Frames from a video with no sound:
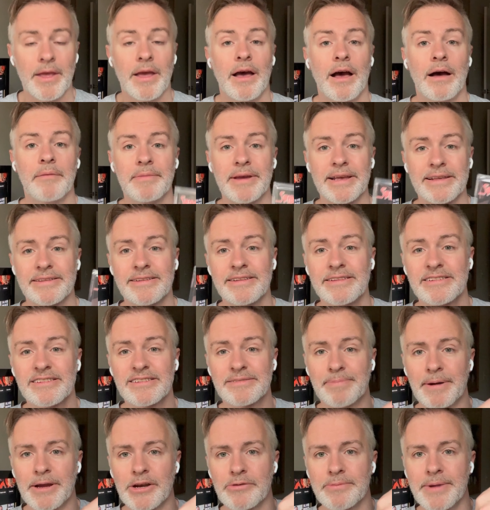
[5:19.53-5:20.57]
Amazing
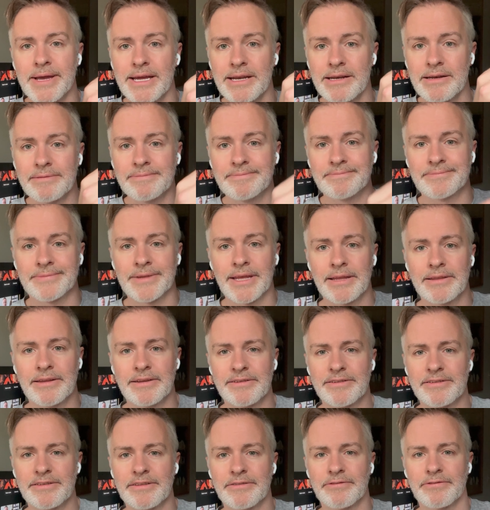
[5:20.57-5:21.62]
Spider-Man.
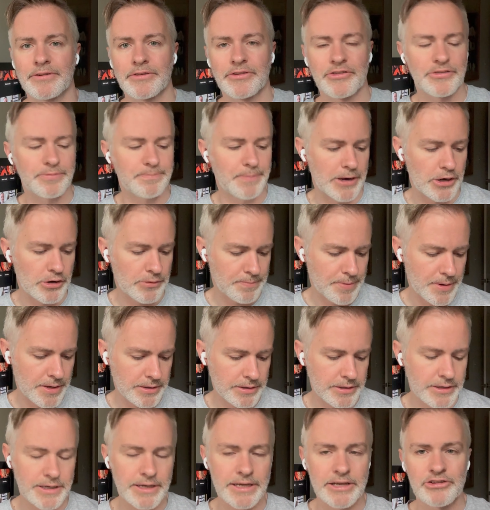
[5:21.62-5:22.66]
This is the first
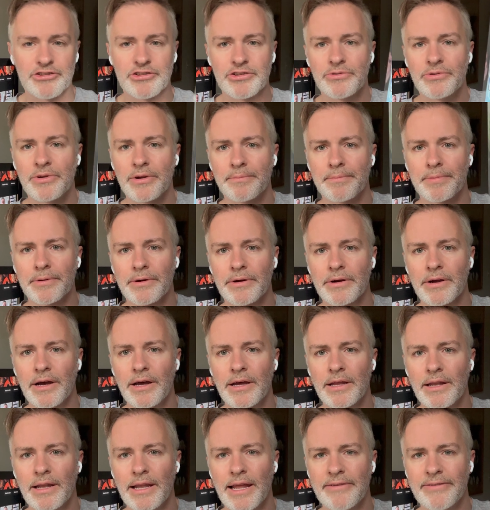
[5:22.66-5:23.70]
Spider-Punk, issue number
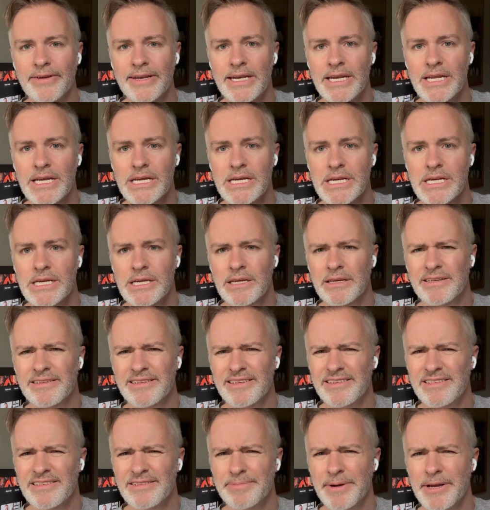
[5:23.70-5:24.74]
11. Is
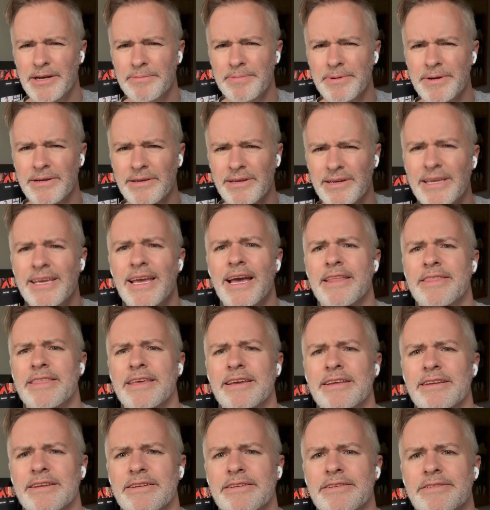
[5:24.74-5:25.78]
this Spider-Punk? Yeah, I
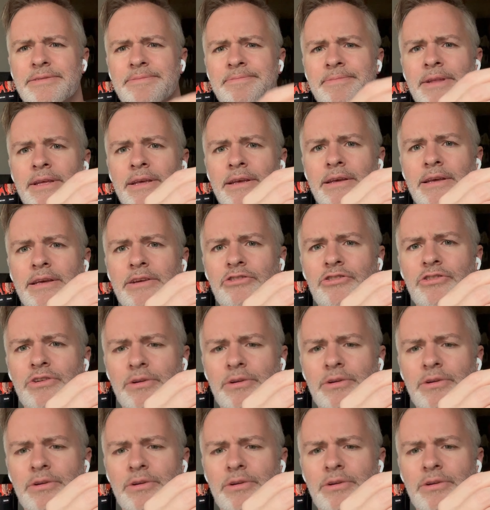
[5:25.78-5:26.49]
think it is. Issue